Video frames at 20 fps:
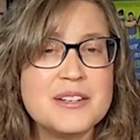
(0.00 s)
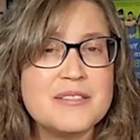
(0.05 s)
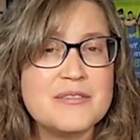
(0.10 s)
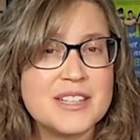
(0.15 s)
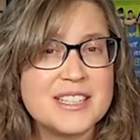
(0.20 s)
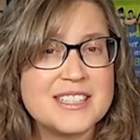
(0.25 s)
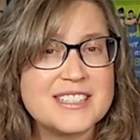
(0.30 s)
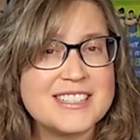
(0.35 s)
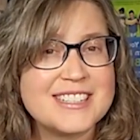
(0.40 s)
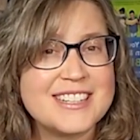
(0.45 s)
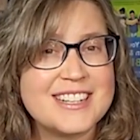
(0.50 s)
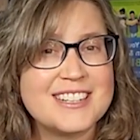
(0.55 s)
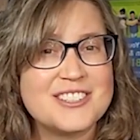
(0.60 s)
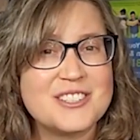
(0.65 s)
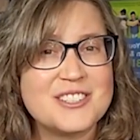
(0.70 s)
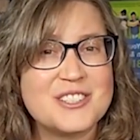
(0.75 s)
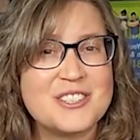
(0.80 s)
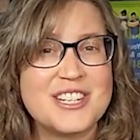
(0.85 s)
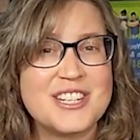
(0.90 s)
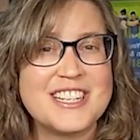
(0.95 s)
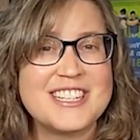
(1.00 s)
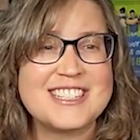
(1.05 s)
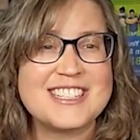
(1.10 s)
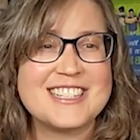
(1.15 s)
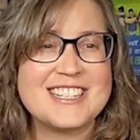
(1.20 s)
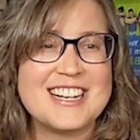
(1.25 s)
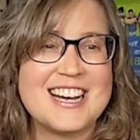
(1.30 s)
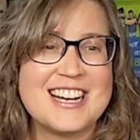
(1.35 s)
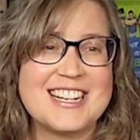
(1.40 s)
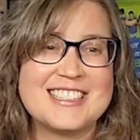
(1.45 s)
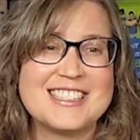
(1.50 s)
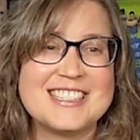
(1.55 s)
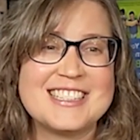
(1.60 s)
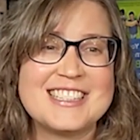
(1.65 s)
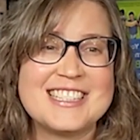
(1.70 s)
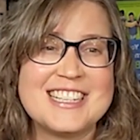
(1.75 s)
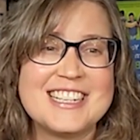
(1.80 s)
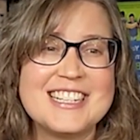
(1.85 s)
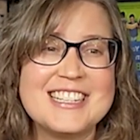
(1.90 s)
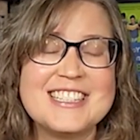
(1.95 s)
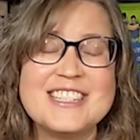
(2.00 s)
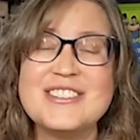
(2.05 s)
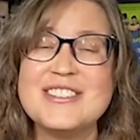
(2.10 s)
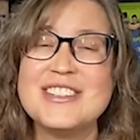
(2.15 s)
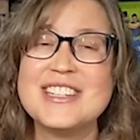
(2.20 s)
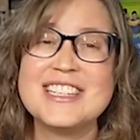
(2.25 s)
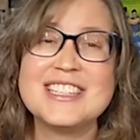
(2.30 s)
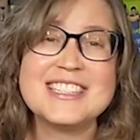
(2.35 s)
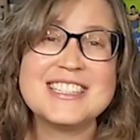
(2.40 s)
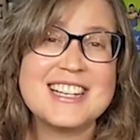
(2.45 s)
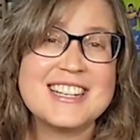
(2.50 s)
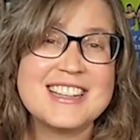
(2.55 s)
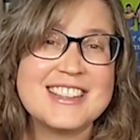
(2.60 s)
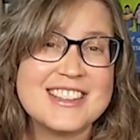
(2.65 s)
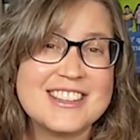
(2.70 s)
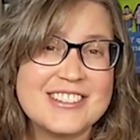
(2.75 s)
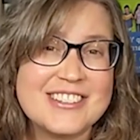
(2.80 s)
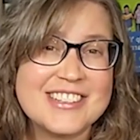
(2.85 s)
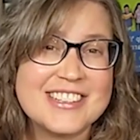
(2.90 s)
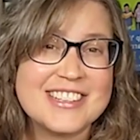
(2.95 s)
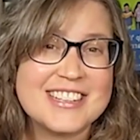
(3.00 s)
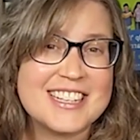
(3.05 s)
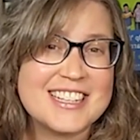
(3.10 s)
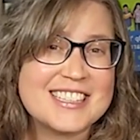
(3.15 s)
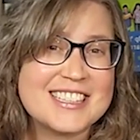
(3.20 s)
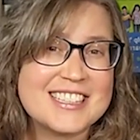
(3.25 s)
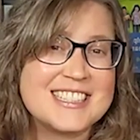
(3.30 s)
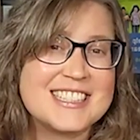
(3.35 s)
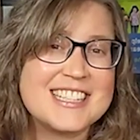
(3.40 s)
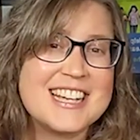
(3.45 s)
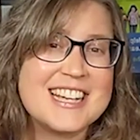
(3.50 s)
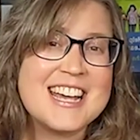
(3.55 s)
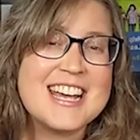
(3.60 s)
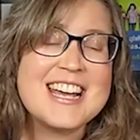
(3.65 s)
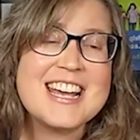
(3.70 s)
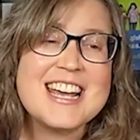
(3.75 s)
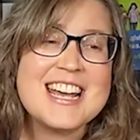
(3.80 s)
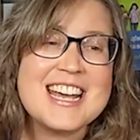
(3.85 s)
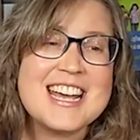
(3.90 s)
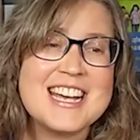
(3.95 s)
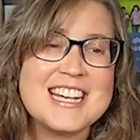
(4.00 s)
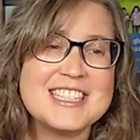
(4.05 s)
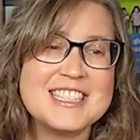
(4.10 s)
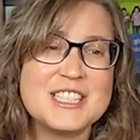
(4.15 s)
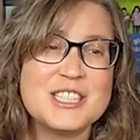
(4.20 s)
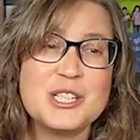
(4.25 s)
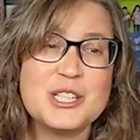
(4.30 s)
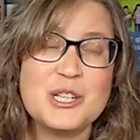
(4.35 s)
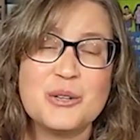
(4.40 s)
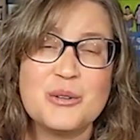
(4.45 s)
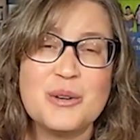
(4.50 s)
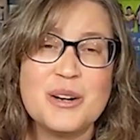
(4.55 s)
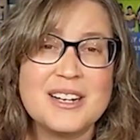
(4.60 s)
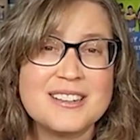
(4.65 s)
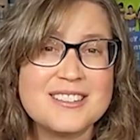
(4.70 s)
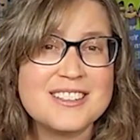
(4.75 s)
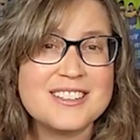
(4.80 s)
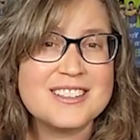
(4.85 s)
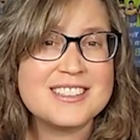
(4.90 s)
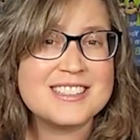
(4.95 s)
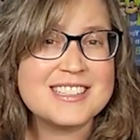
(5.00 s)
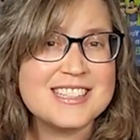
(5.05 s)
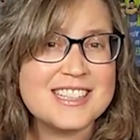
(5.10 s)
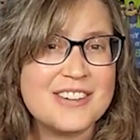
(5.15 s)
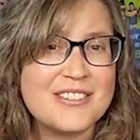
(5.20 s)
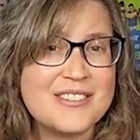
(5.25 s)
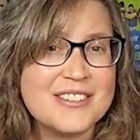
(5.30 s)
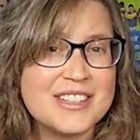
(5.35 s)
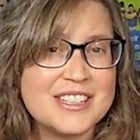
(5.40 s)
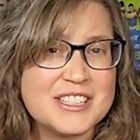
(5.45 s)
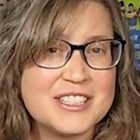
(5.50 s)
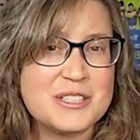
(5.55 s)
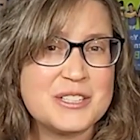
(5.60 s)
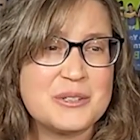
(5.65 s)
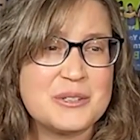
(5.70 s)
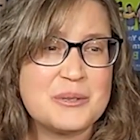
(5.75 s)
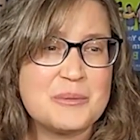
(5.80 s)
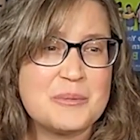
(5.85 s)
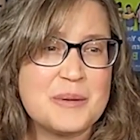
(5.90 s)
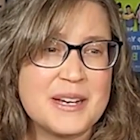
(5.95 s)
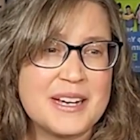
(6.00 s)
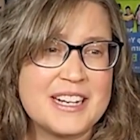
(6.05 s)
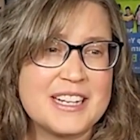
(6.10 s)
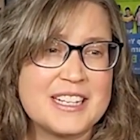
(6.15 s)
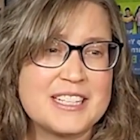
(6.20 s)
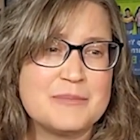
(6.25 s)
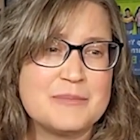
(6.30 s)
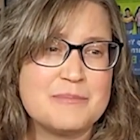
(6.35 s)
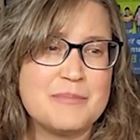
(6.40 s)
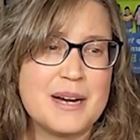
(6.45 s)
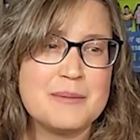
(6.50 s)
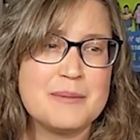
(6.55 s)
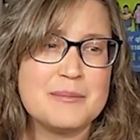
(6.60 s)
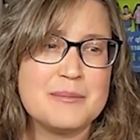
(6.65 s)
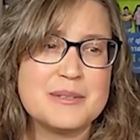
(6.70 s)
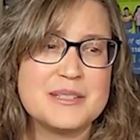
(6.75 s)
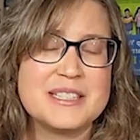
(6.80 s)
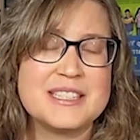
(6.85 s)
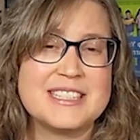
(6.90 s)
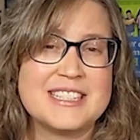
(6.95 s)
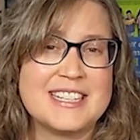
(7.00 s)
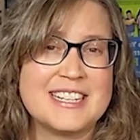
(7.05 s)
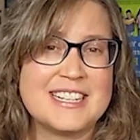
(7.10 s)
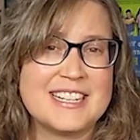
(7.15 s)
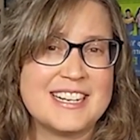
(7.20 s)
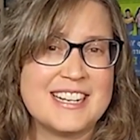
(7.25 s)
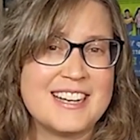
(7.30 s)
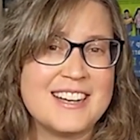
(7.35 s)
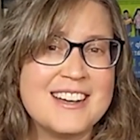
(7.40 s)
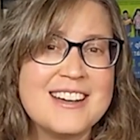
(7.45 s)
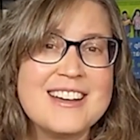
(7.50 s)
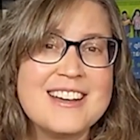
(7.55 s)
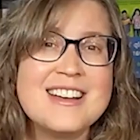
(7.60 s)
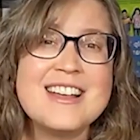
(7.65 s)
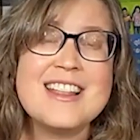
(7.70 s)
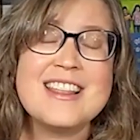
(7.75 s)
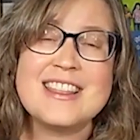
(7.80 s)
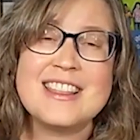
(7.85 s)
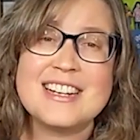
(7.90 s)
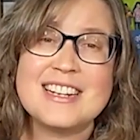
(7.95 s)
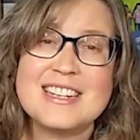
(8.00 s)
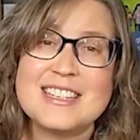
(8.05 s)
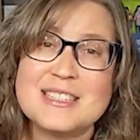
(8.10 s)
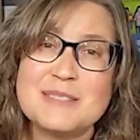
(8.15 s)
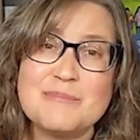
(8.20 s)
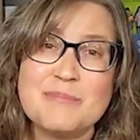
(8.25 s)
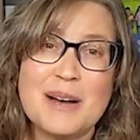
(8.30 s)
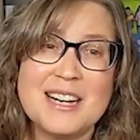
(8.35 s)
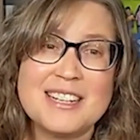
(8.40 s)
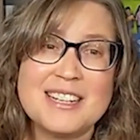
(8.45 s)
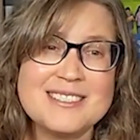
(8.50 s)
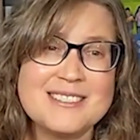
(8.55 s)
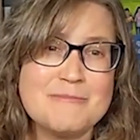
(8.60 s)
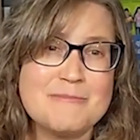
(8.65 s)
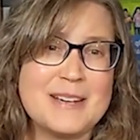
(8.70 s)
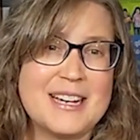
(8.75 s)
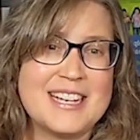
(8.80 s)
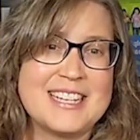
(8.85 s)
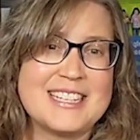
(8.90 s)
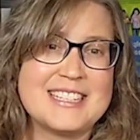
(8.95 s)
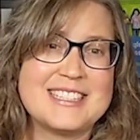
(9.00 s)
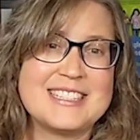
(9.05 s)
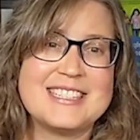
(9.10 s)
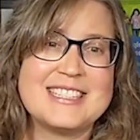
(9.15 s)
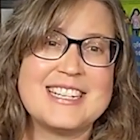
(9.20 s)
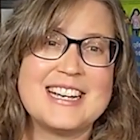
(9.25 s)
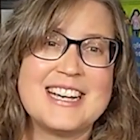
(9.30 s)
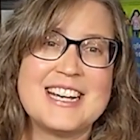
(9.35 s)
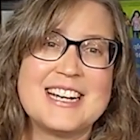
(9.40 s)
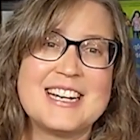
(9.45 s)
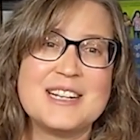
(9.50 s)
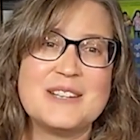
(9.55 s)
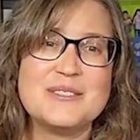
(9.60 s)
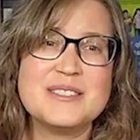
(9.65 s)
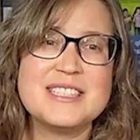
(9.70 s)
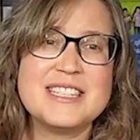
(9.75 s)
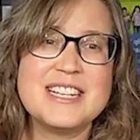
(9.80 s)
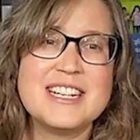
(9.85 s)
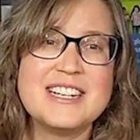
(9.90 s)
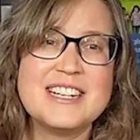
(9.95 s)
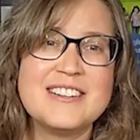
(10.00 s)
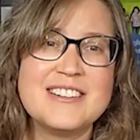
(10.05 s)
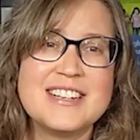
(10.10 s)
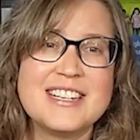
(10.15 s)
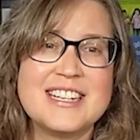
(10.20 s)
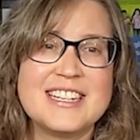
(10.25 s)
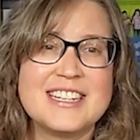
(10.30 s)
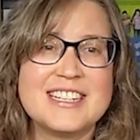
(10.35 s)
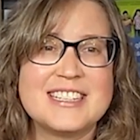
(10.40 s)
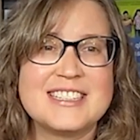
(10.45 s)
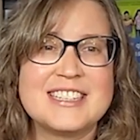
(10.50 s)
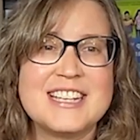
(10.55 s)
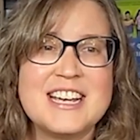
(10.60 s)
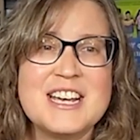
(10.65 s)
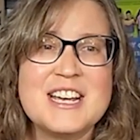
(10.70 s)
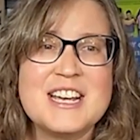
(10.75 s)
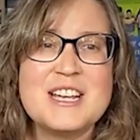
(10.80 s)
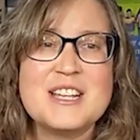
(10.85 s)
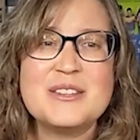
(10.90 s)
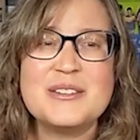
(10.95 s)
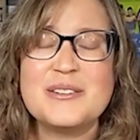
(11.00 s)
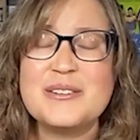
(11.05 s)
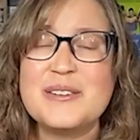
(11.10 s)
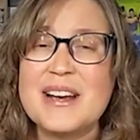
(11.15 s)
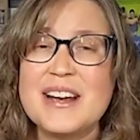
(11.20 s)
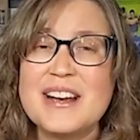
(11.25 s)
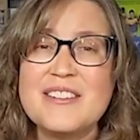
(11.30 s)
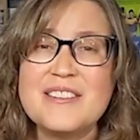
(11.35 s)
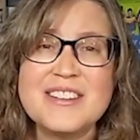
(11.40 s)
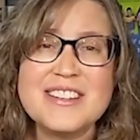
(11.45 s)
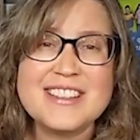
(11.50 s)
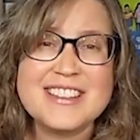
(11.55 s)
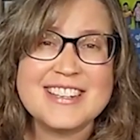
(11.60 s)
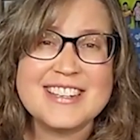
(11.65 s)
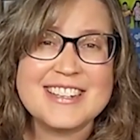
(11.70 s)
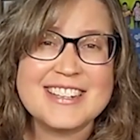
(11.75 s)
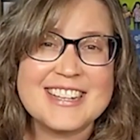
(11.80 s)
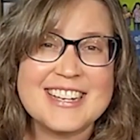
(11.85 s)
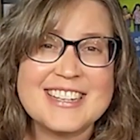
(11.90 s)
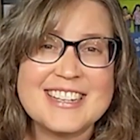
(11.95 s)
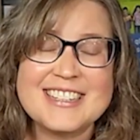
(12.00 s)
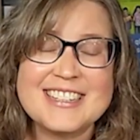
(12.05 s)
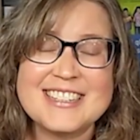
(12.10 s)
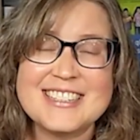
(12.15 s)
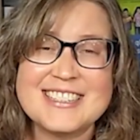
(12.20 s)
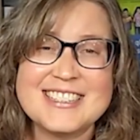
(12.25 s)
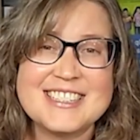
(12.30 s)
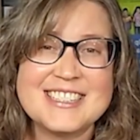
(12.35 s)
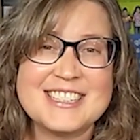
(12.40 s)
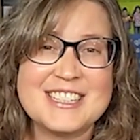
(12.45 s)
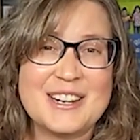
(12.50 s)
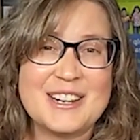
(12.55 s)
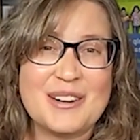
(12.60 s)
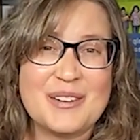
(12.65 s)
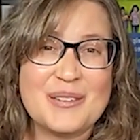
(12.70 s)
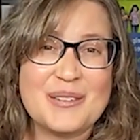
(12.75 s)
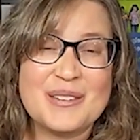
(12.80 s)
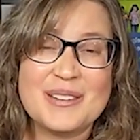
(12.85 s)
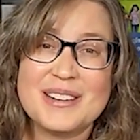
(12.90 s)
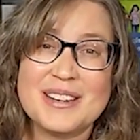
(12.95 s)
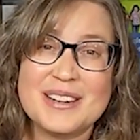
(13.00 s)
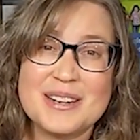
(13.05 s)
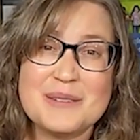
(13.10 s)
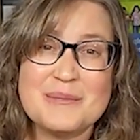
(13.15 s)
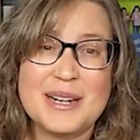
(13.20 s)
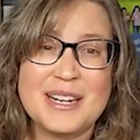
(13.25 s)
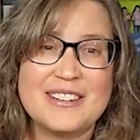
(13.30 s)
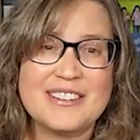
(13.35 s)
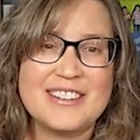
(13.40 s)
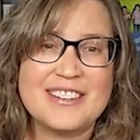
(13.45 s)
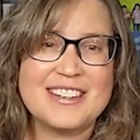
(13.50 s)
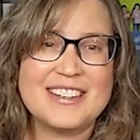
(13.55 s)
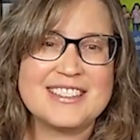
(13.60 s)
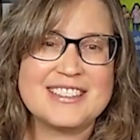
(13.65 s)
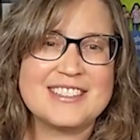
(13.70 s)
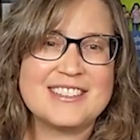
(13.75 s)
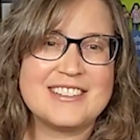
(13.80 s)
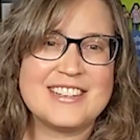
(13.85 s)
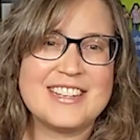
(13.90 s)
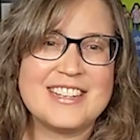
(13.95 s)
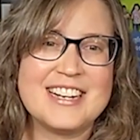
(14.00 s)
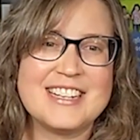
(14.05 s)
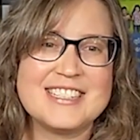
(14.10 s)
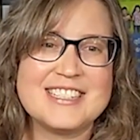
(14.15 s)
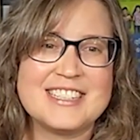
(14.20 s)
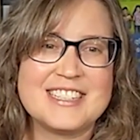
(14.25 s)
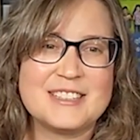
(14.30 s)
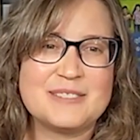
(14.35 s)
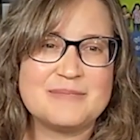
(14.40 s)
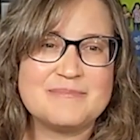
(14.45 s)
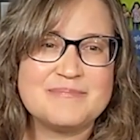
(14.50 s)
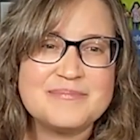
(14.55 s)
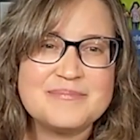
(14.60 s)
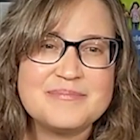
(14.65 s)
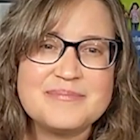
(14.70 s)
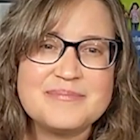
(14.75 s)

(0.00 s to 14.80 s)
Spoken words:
Investigators Creation has 6 units and 30 lessons. It's a 272-page Bible study that is puzzle-based, and it will take your kids through everything they need to know about God's creation.